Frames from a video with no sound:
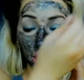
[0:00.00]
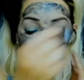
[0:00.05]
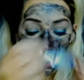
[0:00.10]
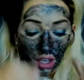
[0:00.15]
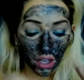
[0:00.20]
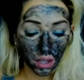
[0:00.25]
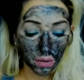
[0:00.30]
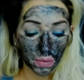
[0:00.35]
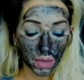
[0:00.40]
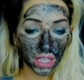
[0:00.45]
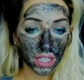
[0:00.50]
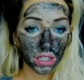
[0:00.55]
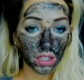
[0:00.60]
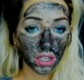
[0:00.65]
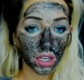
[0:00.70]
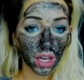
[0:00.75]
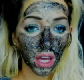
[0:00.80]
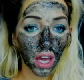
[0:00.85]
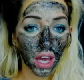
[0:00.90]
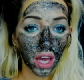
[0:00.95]
I might
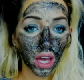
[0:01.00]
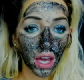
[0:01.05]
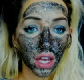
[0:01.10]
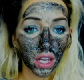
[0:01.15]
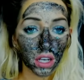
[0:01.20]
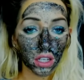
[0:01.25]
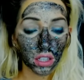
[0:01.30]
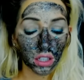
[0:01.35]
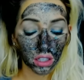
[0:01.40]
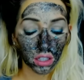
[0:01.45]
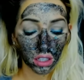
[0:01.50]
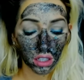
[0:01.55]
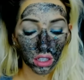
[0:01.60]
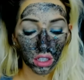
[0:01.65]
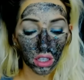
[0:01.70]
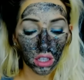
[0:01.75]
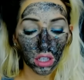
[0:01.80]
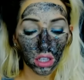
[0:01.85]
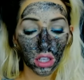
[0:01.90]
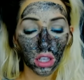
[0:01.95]
add,
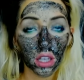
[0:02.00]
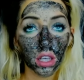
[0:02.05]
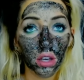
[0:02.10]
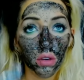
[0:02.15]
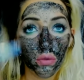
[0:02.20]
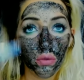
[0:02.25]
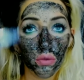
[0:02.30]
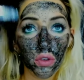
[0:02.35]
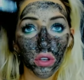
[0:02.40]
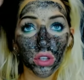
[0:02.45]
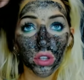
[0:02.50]
when